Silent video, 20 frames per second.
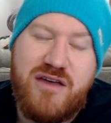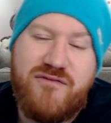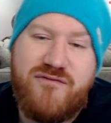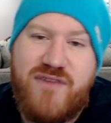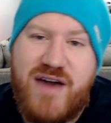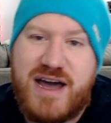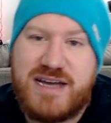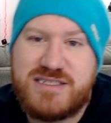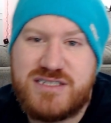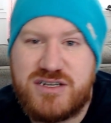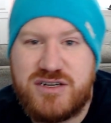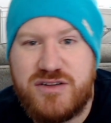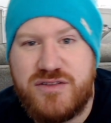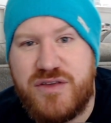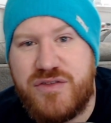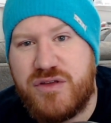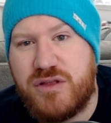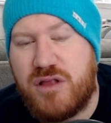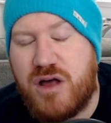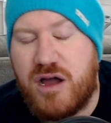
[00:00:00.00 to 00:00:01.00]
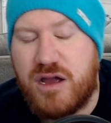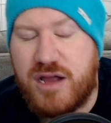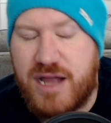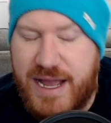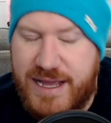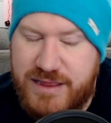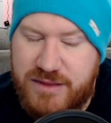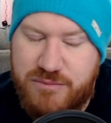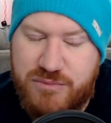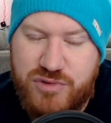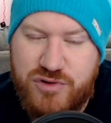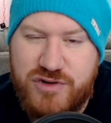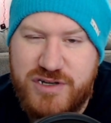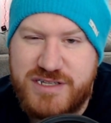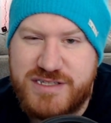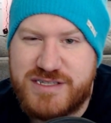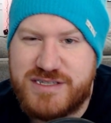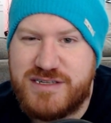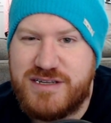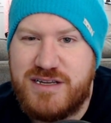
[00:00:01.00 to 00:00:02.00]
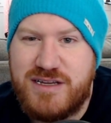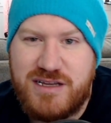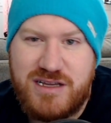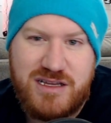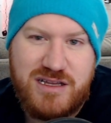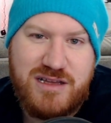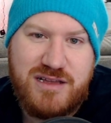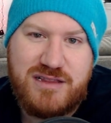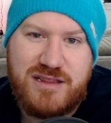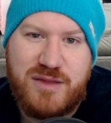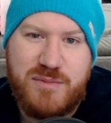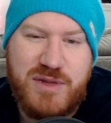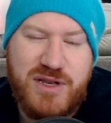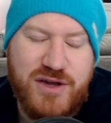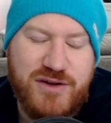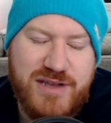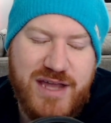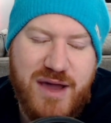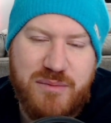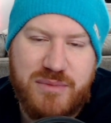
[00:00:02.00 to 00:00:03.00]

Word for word: faster than the Long Island Boys? Let me know down